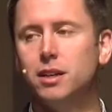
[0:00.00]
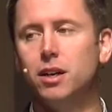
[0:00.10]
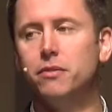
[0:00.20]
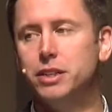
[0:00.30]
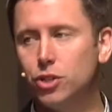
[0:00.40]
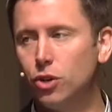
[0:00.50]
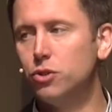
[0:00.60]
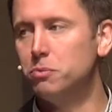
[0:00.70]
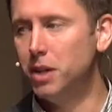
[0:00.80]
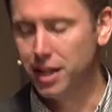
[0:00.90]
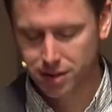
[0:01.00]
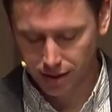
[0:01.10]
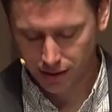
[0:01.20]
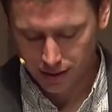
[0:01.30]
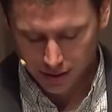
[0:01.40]
of eternal
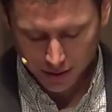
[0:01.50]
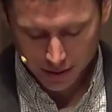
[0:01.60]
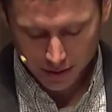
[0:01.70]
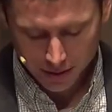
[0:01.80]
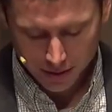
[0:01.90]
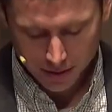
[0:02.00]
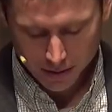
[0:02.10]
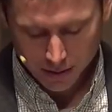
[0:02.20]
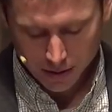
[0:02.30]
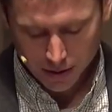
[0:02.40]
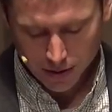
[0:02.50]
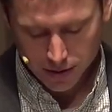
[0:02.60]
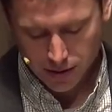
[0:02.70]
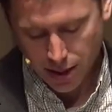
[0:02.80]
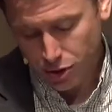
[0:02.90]
blessings.
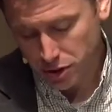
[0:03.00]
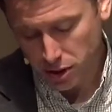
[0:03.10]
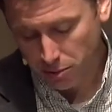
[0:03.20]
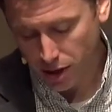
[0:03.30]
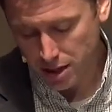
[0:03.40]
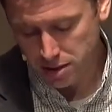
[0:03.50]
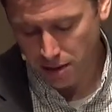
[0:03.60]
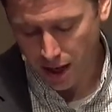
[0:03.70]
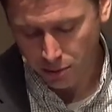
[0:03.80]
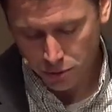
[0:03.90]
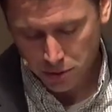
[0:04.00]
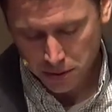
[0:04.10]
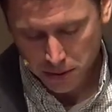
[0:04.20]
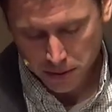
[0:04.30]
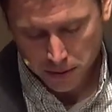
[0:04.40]
That's how you could summarize the Bible.
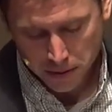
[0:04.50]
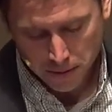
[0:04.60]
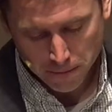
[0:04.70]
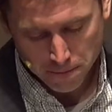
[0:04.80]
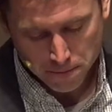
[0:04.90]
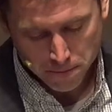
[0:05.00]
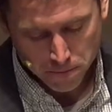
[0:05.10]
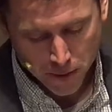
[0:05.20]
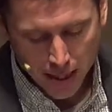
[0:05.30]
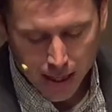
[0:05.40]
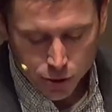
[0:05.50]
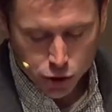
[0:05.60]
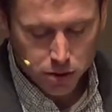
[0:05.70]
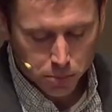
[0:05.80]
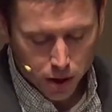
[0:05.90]
Each
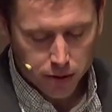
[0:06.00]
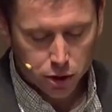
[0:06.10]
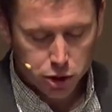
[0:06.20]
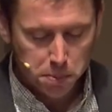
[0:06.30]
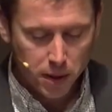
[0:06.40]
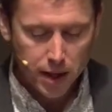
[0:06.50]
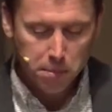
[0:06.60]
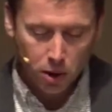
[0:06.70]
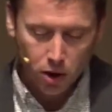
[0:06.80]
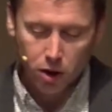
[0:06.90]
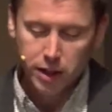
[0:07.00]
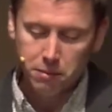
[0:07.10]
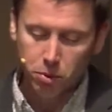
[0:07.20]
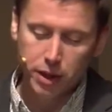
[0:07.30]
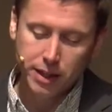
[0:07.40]
of the brothers play a part
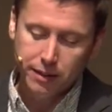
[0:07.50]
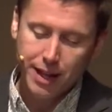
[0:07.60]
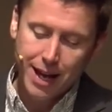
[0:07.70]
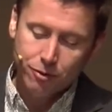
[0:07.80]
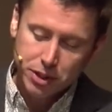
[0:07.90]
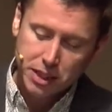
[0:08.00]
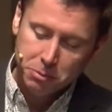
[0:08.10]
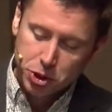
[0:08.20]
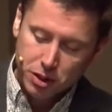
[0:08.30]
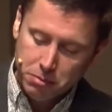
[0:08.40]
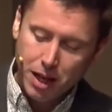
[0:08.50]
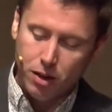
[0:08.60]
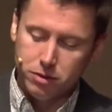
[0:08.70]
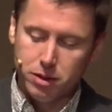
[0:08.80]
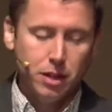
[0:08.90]
in bringing that redemption
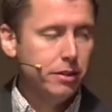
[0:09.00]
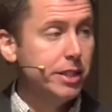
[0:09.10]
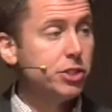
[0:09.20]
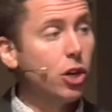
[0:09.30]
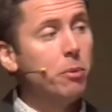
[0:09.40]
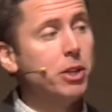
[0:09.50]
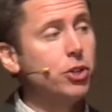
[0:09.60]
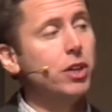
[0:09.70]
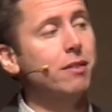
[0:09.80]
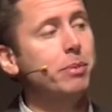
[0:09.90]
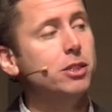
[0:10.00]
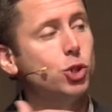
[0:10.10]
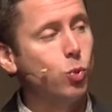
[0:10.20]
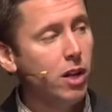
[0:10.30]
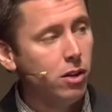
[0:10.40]
about. This sermon could have been
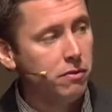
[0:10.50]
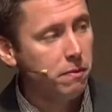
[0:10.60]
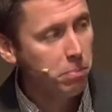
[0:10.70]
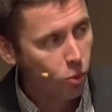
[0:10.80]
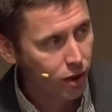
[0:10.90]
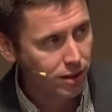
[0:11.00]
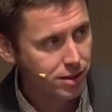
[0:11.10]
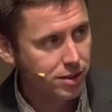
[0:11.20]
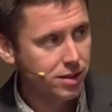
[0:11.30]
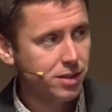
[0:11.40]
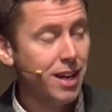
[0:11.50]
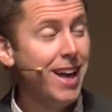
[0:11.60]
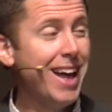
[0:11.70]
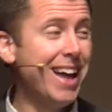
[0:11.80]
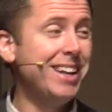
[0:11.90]
12 points,
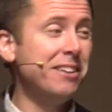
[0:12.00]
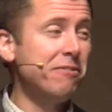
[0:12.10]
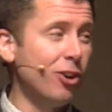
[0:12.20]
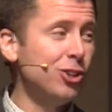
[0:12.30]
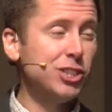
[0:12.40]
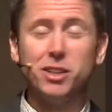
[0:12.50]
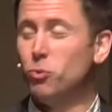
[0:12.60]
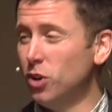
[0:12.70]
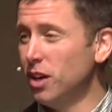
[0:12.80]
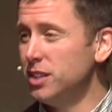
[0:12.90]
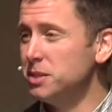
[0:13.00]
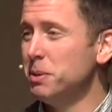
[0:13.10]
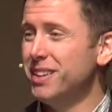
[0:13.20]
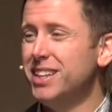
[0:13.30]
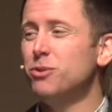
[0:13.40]
and at first it was,
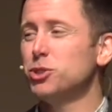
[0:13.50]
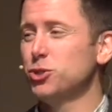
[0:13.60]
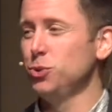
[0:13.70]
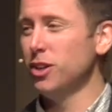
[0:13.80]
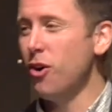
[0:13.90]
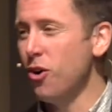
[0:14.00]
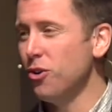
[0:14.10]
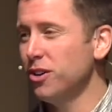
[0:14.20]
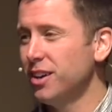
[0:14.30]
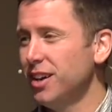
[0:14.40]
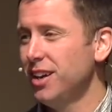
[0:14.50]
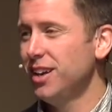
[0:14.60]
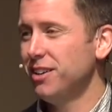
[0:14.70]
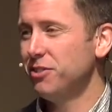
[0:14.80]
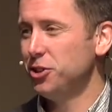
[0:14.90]
but then it was too long,
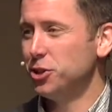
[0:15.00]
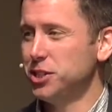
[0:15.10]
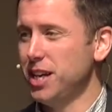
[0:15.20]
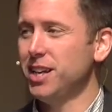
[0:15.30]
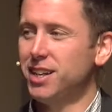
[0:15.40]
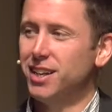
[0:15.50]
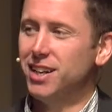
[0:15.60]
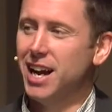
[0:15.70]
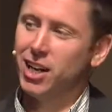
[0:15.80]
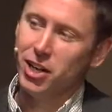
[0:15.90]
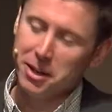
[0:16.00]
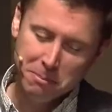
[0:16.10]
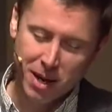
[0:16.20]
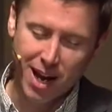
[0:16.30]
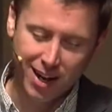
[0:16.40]
and for your sake, I cut
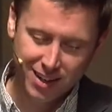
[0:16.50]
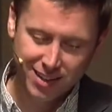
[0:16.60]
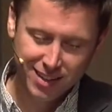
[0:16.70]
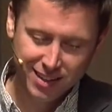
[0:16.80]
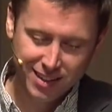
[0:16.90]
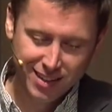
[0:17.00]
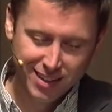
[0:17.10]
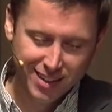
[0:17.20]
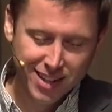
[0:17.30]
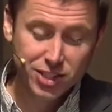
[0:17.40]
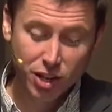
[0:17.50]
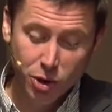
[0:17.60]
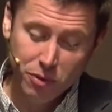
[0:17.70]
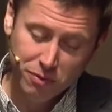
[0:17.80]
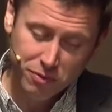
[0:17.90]
it back.
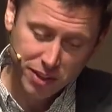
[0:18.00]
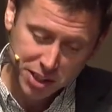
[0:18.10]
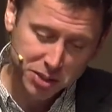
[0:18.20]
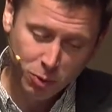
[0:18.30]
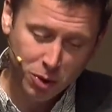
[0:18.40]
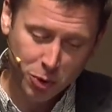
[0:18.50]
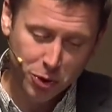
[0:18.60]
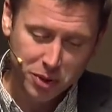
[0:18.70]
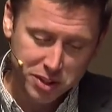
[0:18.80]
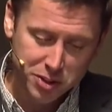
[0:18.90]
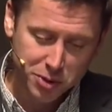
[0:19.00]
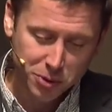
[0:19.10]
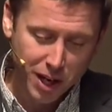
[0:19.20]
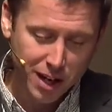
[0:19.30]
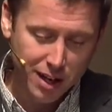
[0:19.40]
So this is what we're going to
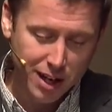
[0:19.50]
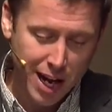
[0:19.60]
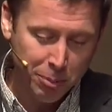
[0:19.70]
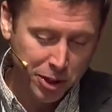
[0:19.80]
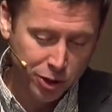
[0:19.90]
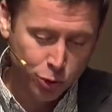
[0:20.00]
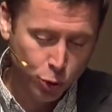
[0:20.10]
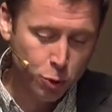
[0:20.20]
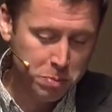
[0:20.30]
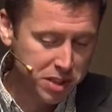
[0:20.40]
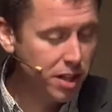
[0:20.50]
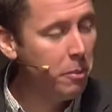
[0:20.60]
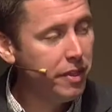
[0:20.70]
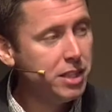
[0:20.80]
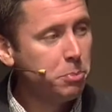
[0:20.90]
do. I'm going to group
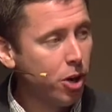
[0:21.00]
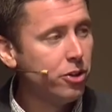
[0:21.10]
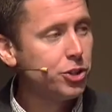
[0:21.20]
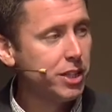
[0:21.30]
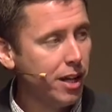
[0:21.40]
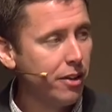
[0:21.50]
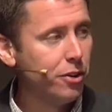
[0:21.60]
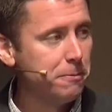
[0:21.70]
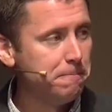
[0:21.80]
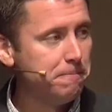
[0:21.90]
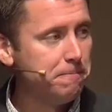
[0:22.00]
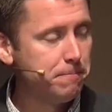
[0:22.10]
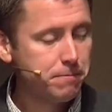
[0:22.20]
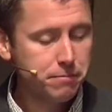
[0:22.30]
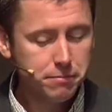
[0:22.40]
some of these brothers together
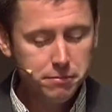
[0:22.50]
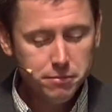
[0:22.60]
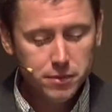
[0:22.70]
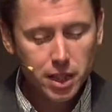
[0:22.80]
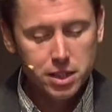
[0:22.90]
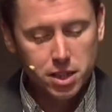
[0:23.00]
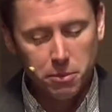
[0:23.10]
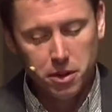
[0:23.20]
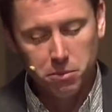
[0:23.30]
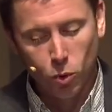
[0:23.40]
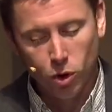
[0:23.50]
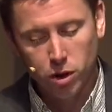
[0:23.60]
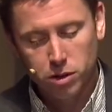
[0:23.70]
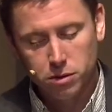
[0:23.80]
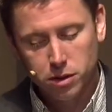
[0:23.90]
and some of the more